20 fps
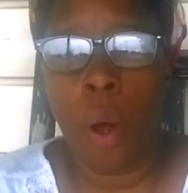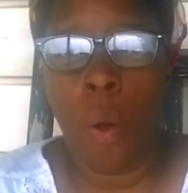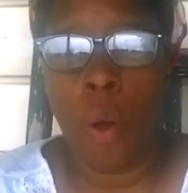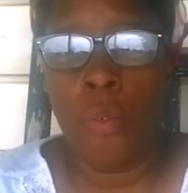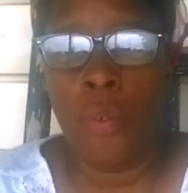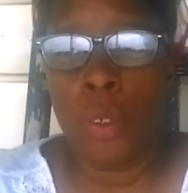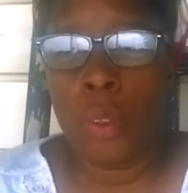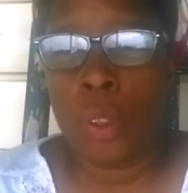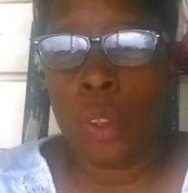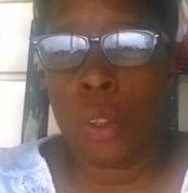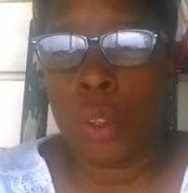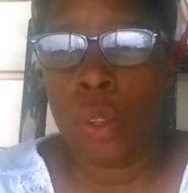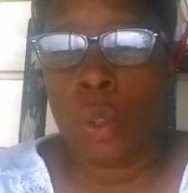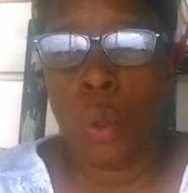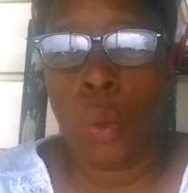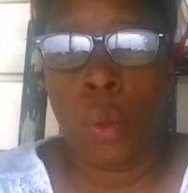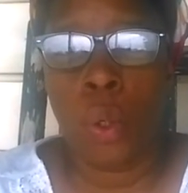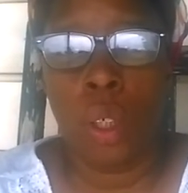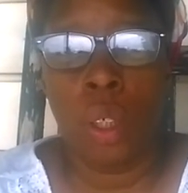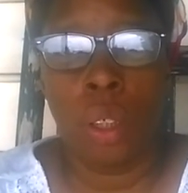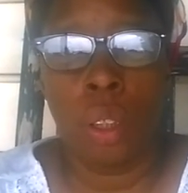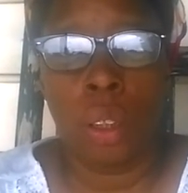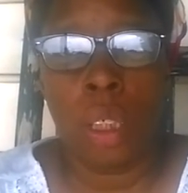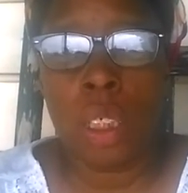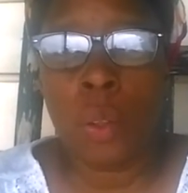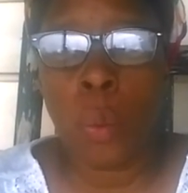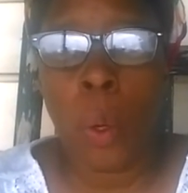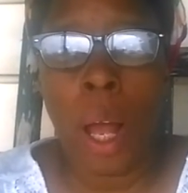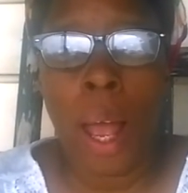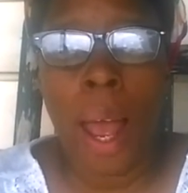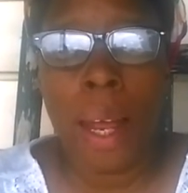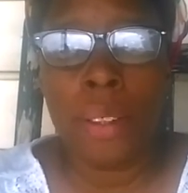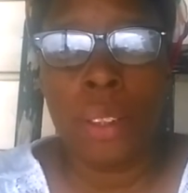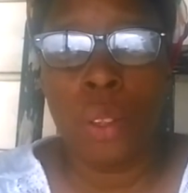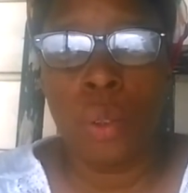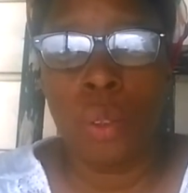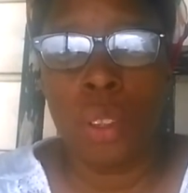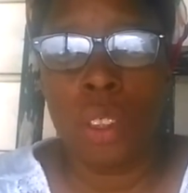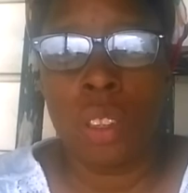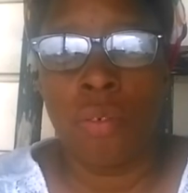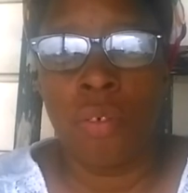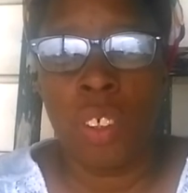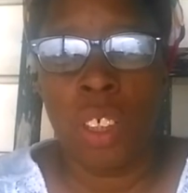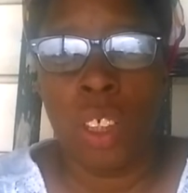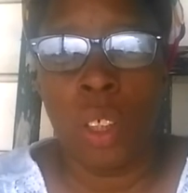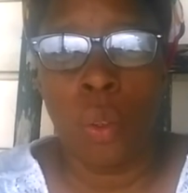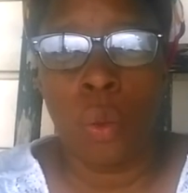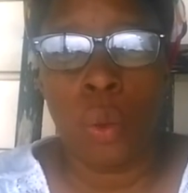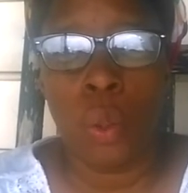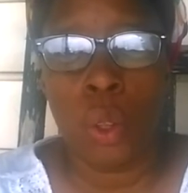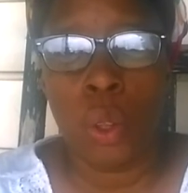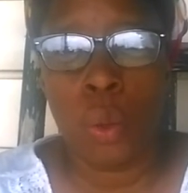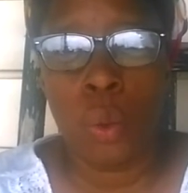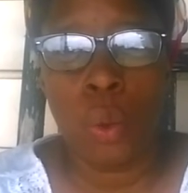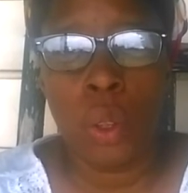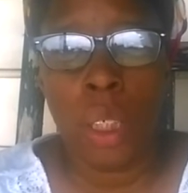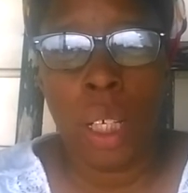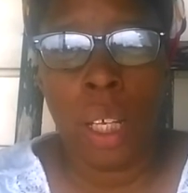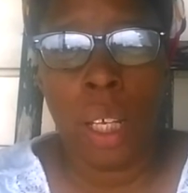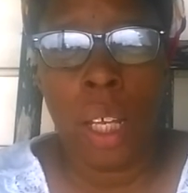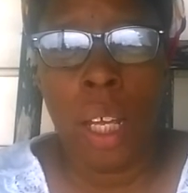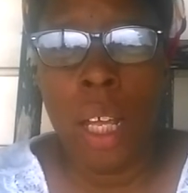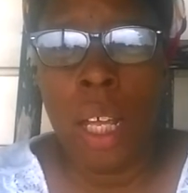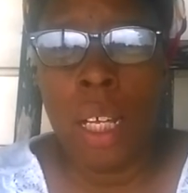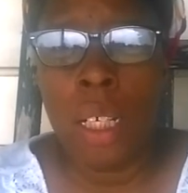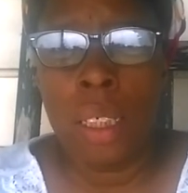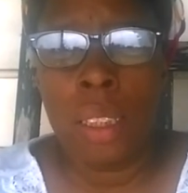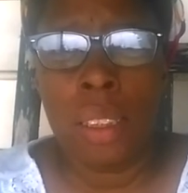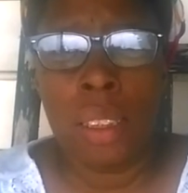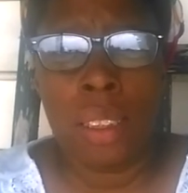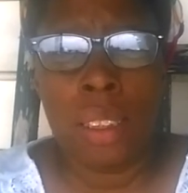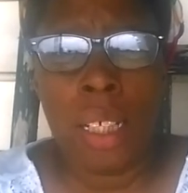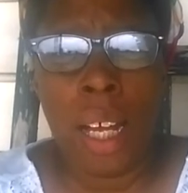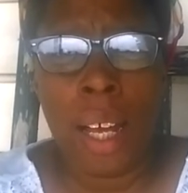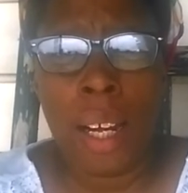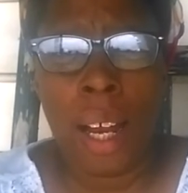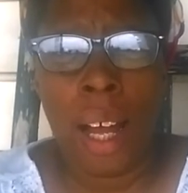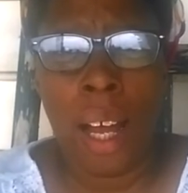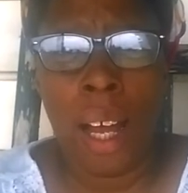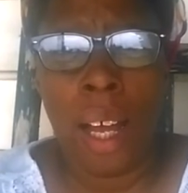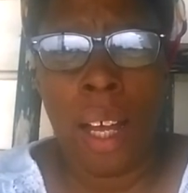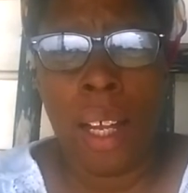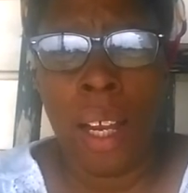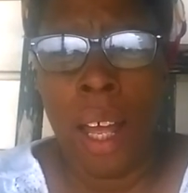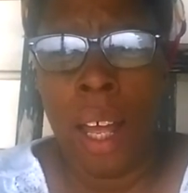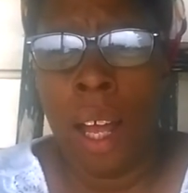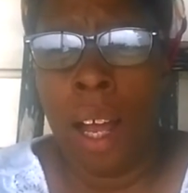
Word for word: Oh, it feels so good. That's why I had to do this video today, because it's not hot.